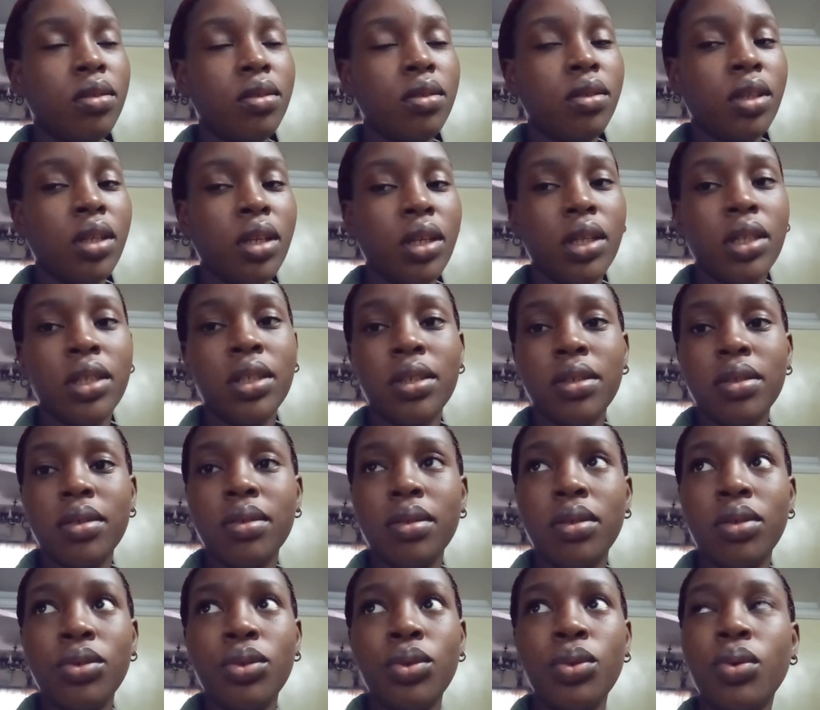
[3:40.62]
Like,
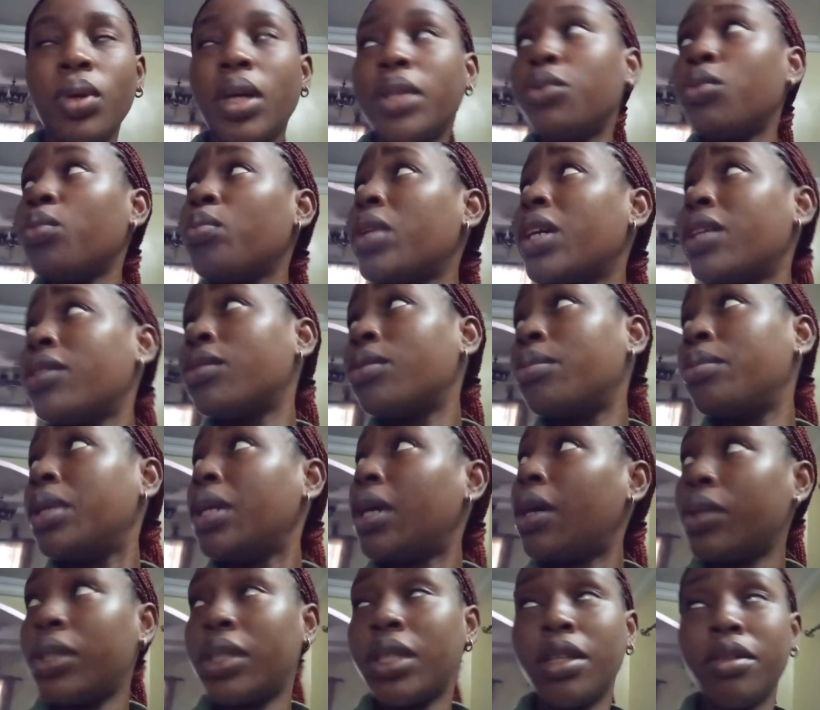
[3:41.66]
although I don't plan to be
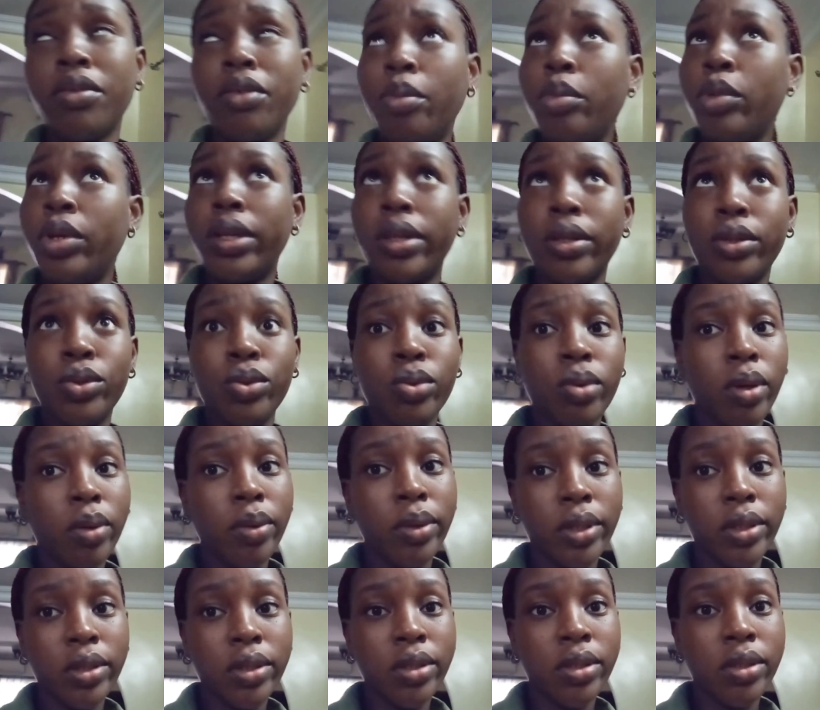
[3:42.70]
outside for more than 2
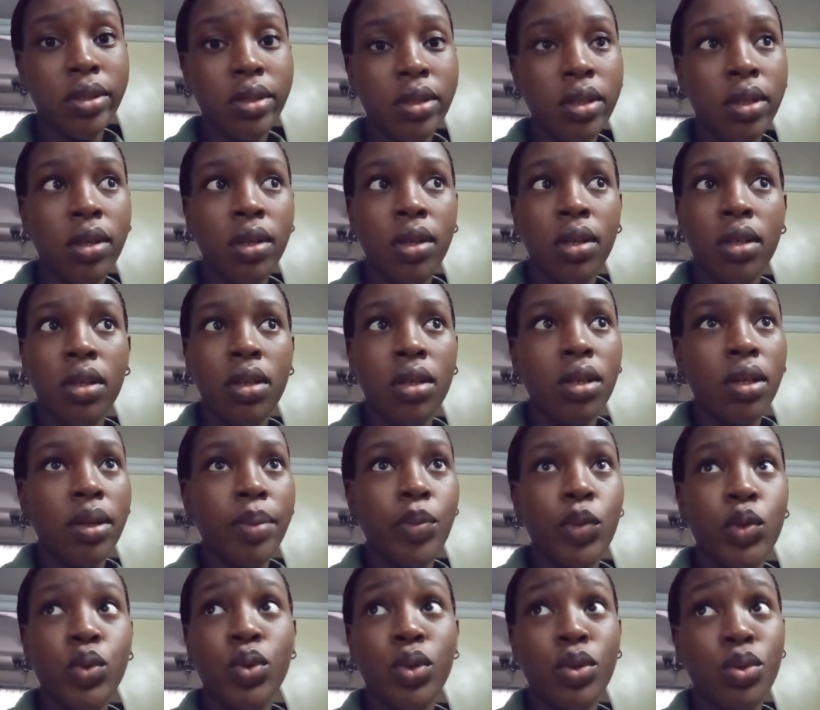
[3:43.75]
hours,
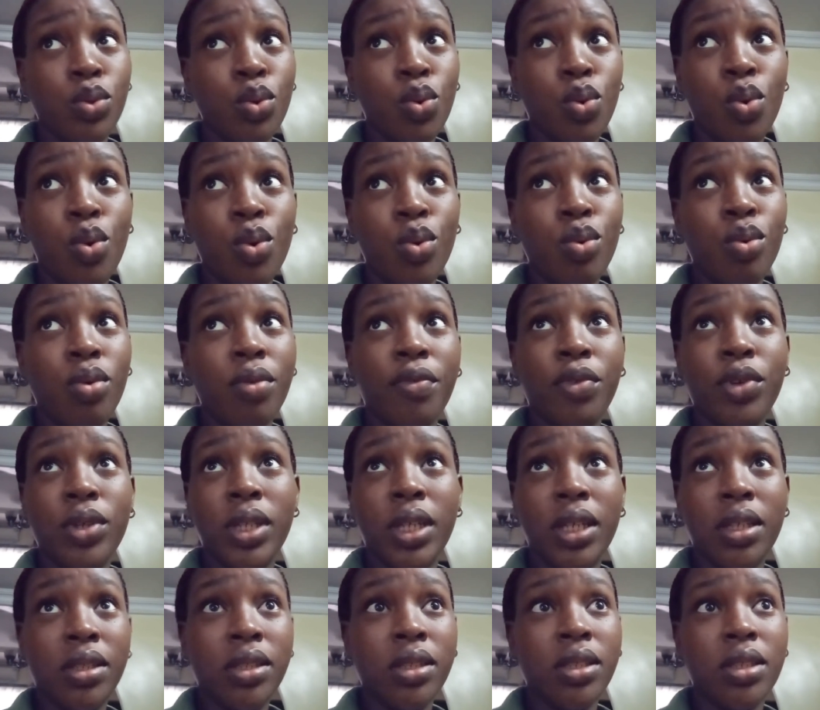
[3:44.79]
I'm just going to go for
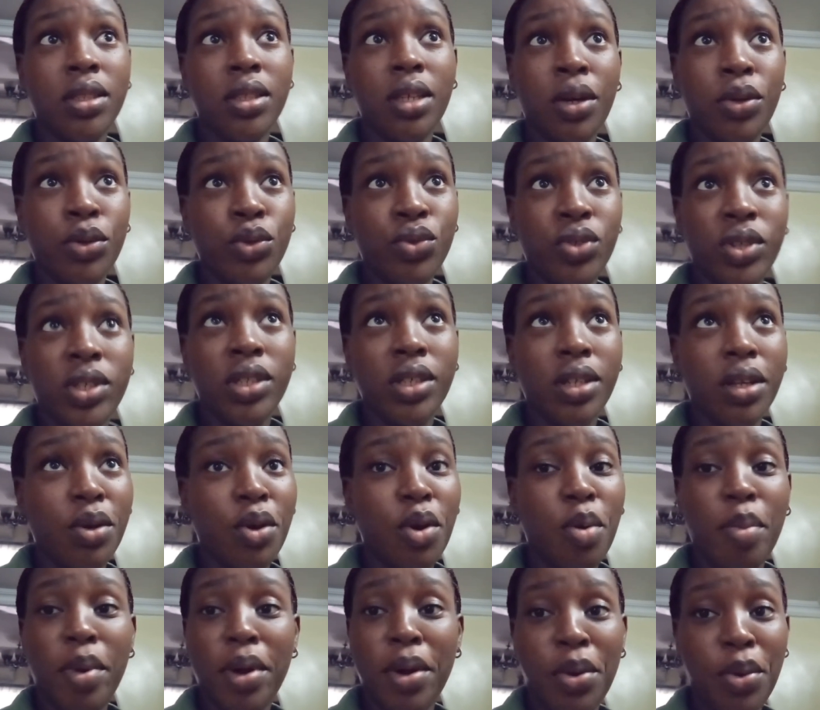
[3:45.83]
that outreach. I
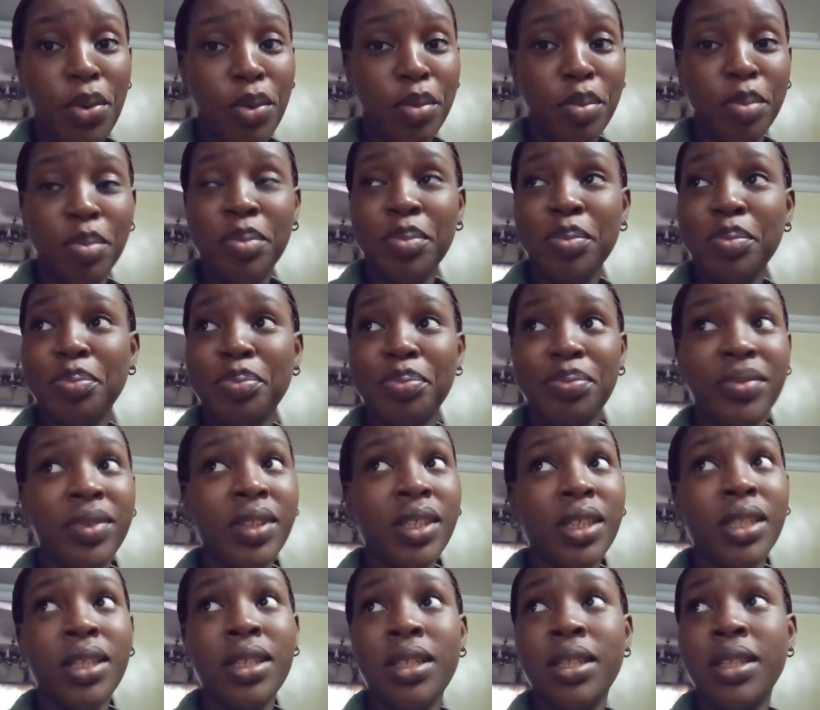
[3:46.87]
come back home
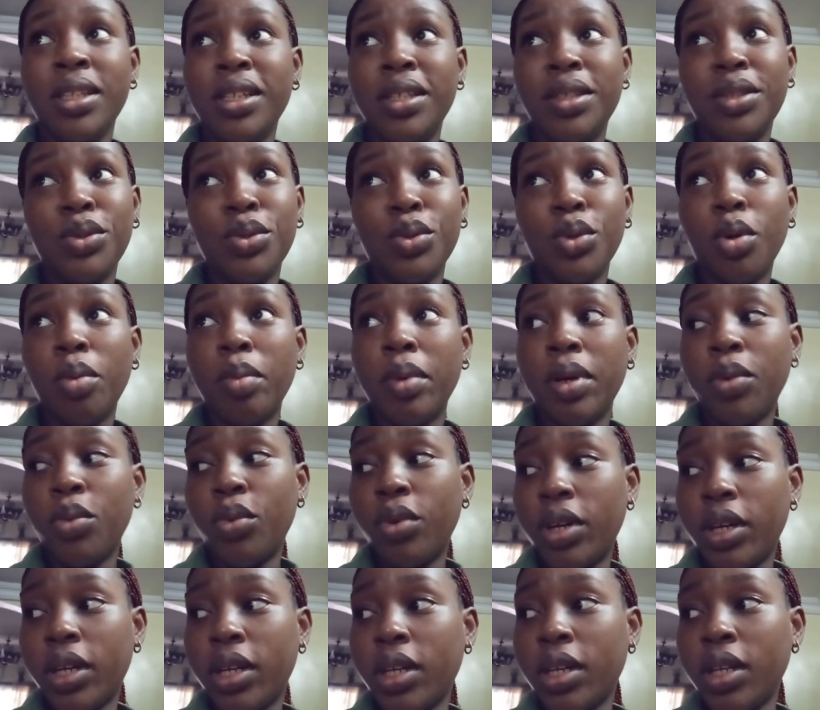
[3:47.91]
to come and
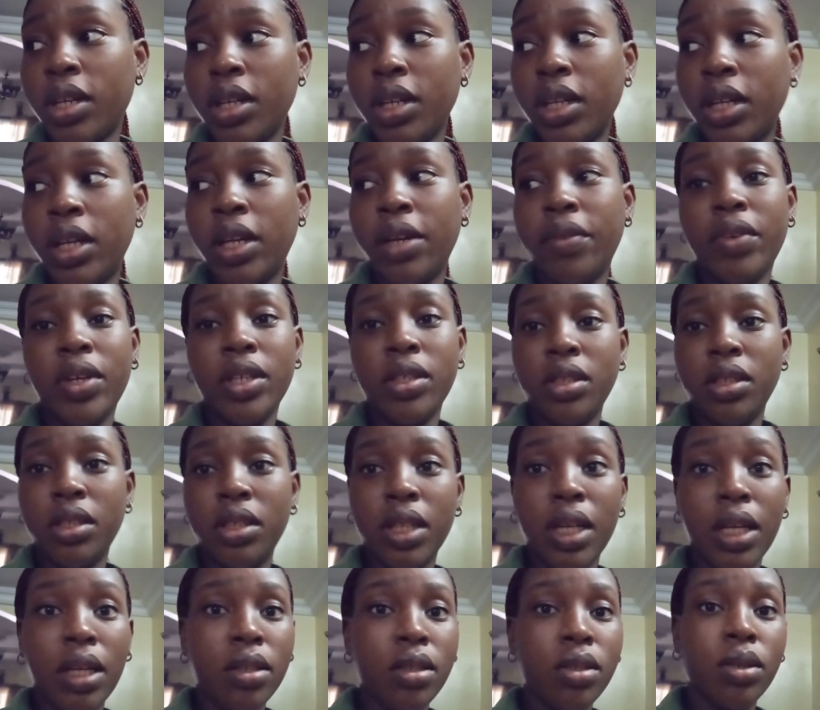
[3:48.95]
work. I have edits.
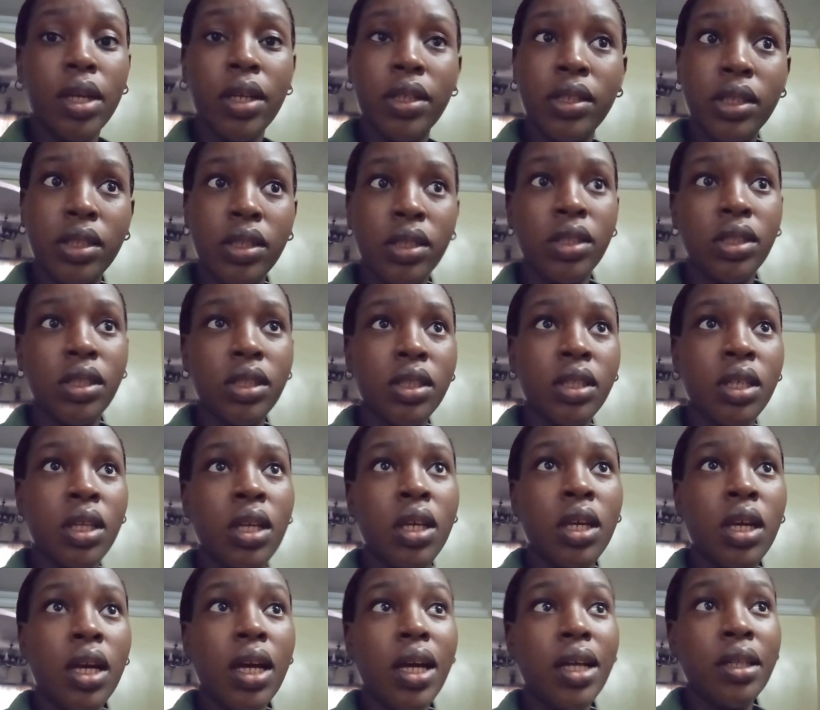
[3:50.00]
I have to edit
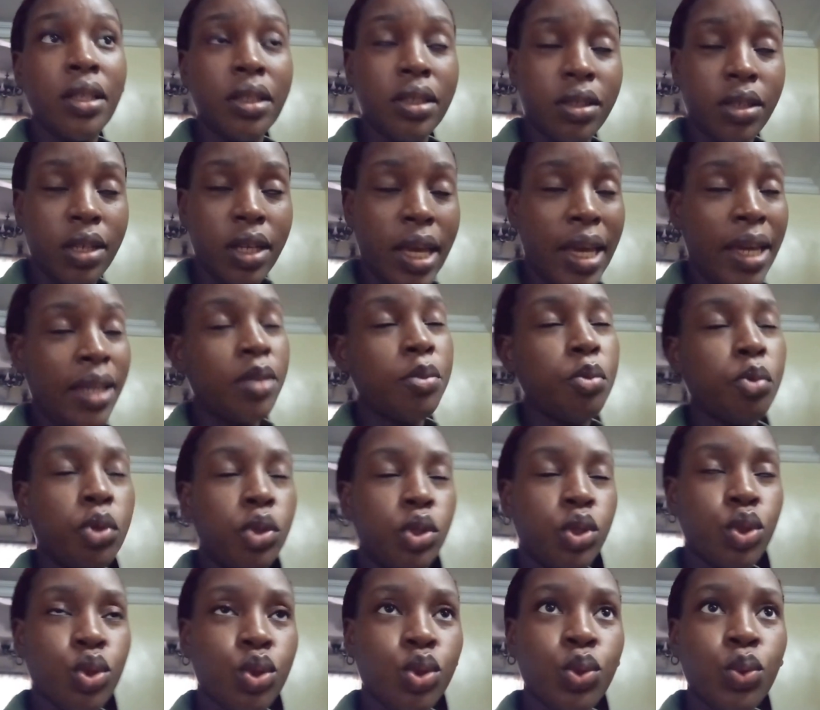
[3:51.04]
and export
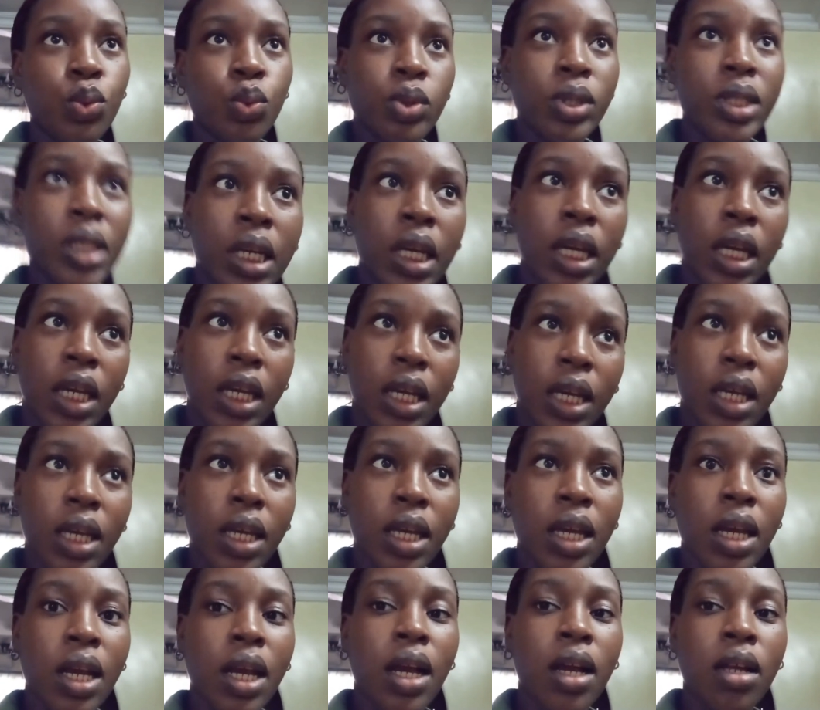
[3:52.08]
today
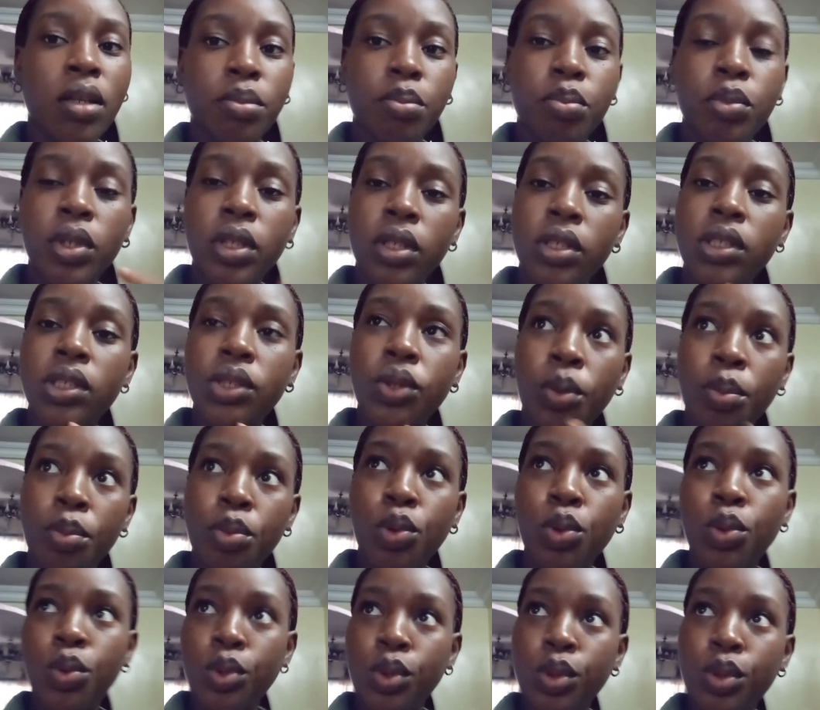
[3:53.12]
and binge
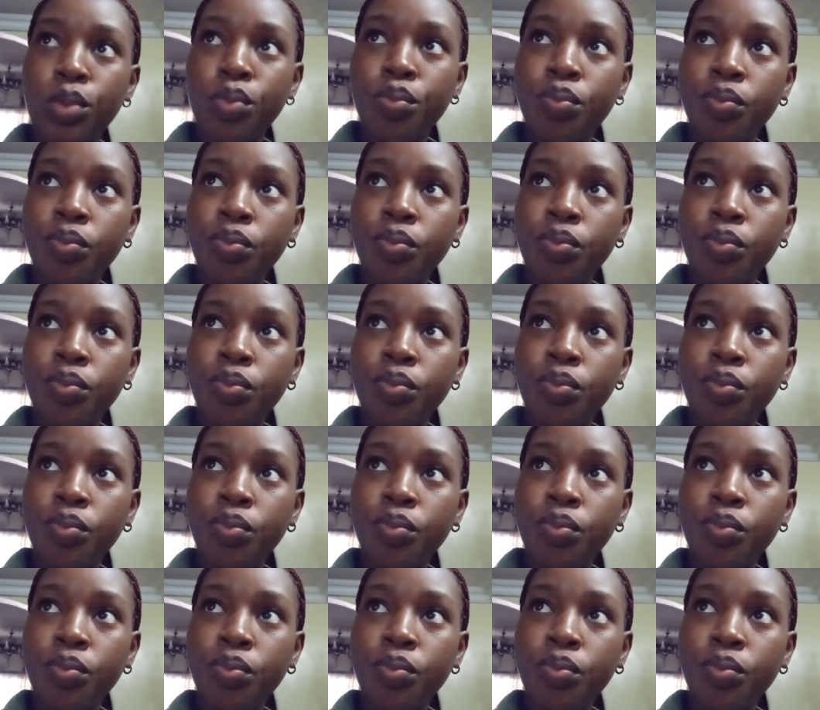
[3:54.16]
upload.